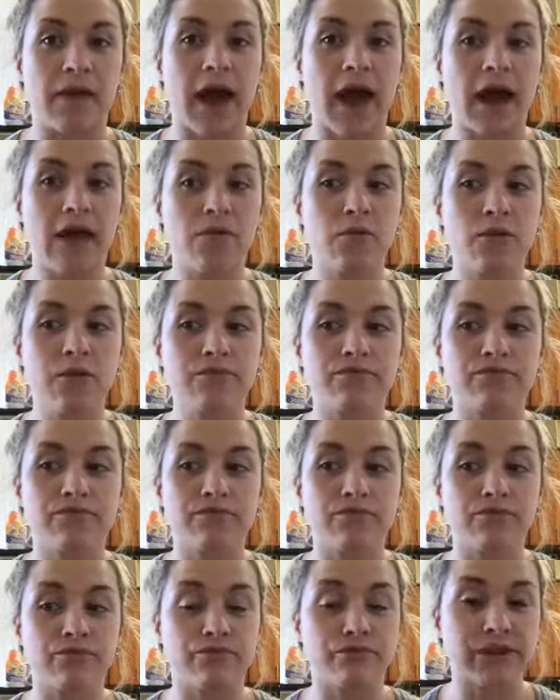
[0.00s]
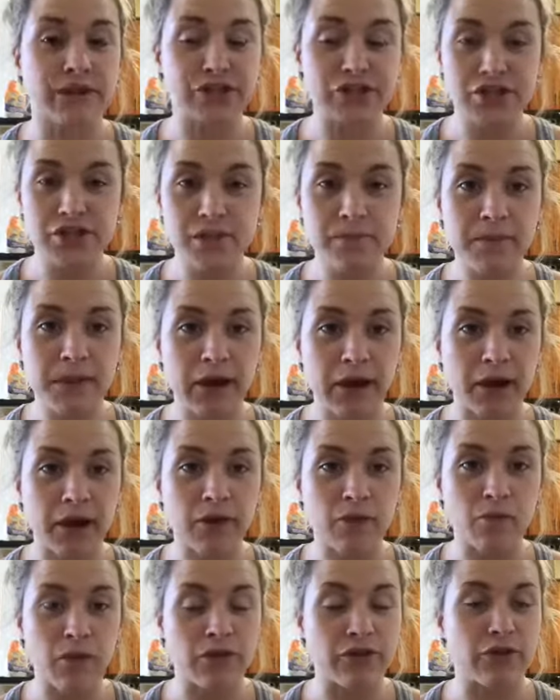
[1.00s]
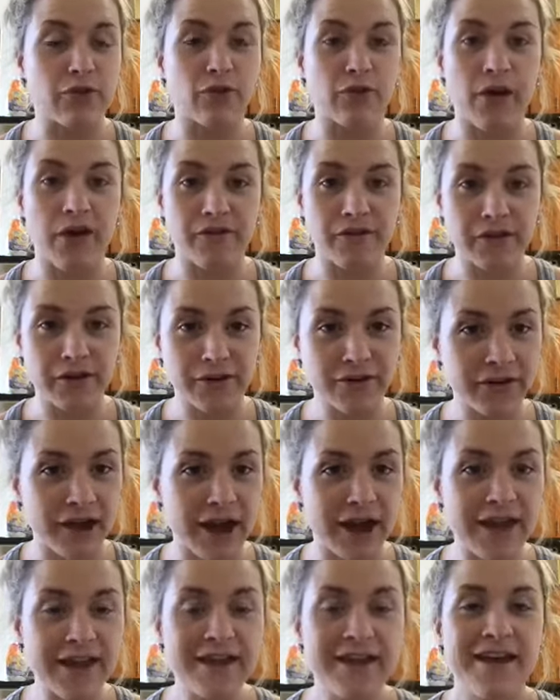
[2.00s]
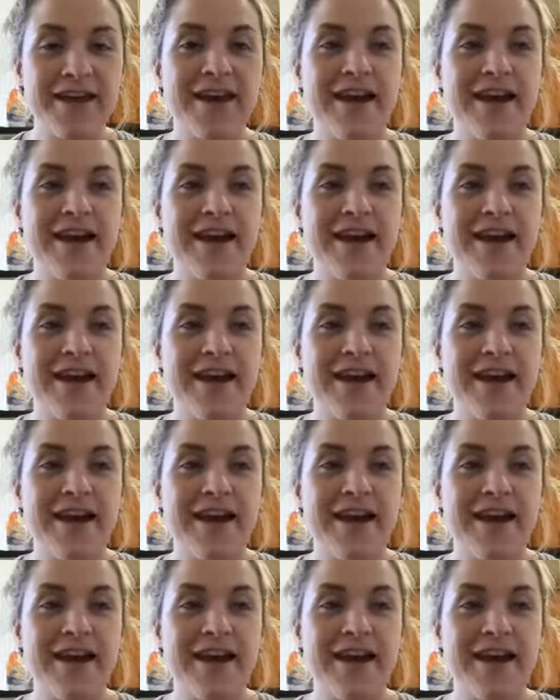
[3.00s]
I would ditch the beer, whether you love it or not.